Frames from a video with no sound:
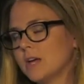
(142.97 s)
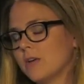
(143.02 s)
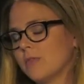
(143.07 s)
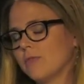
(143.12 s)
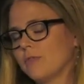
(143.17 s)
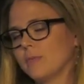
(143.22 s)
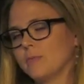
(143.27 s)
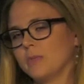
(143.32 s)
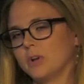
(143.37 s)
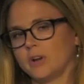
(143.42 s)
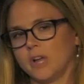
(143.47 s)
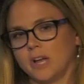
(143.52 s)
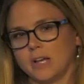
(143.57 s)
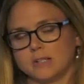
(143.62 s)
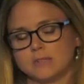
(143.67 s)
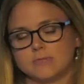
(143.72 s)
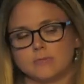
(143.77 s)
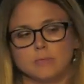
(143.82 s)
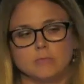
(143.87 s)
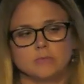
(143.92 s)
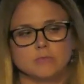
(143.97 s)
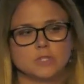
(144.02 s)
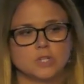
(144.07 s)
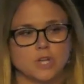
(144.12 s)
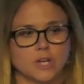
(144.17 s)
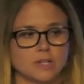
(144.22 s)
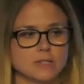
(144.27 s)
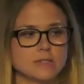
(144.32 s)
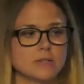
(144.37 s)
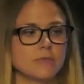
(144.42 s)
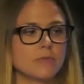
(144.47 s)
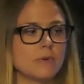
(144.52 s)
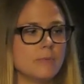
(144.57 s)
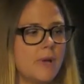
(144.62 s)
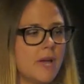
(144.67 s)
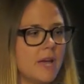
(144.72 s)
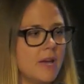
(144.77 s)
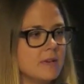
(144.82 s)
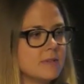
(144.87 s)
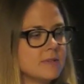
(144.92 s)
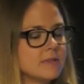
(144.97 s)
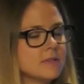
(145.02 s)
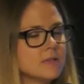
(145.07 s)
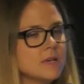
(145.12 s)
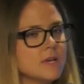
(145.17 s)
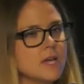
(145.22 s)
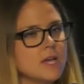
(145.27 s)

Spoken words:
from their nest, from chicks and from eggs.